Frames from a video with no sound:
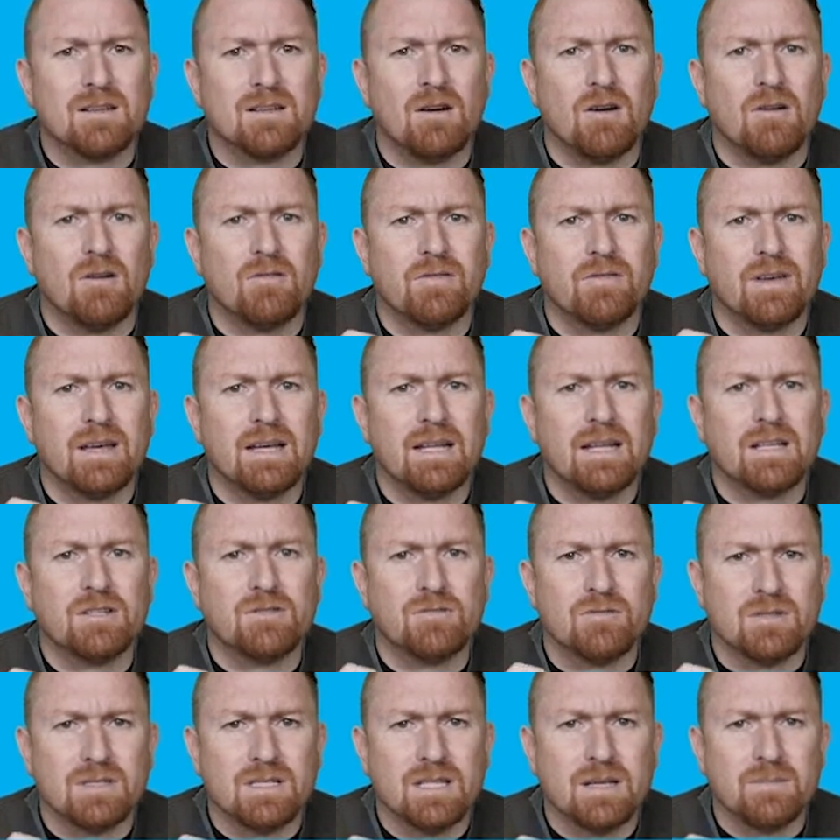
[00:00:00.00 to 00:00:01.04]
of LH
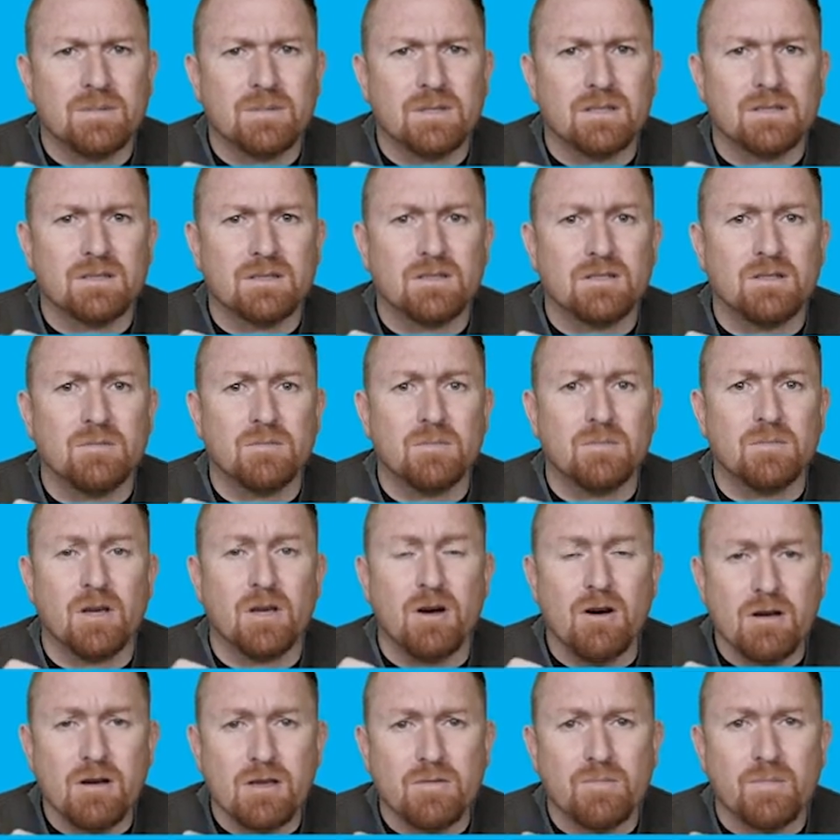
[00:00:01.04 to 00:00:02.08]
receptors to be
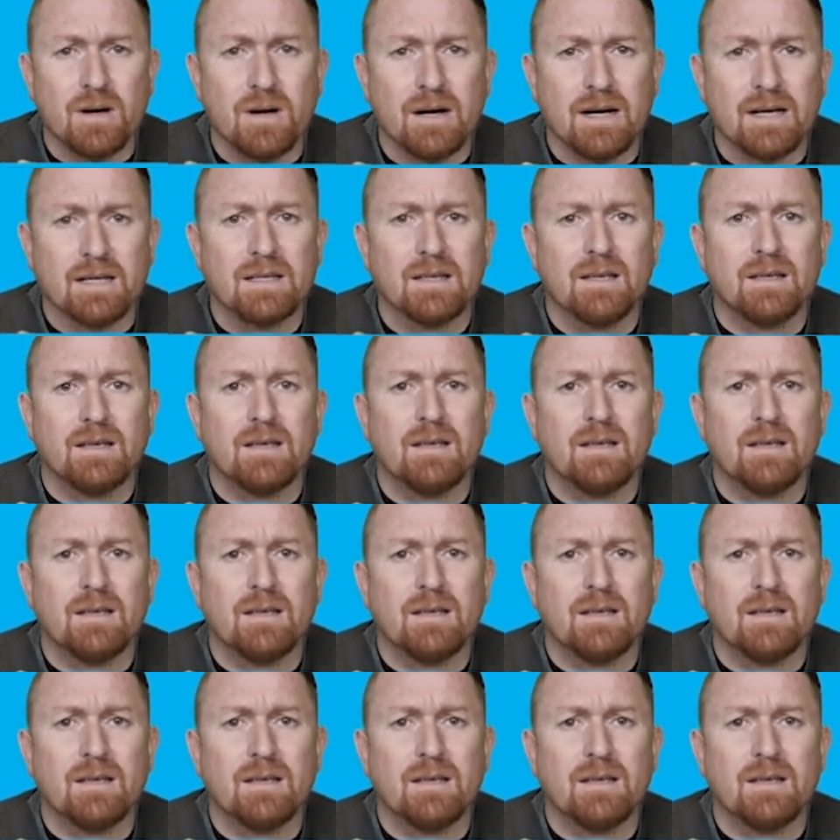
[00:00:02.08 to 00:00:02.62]
occupied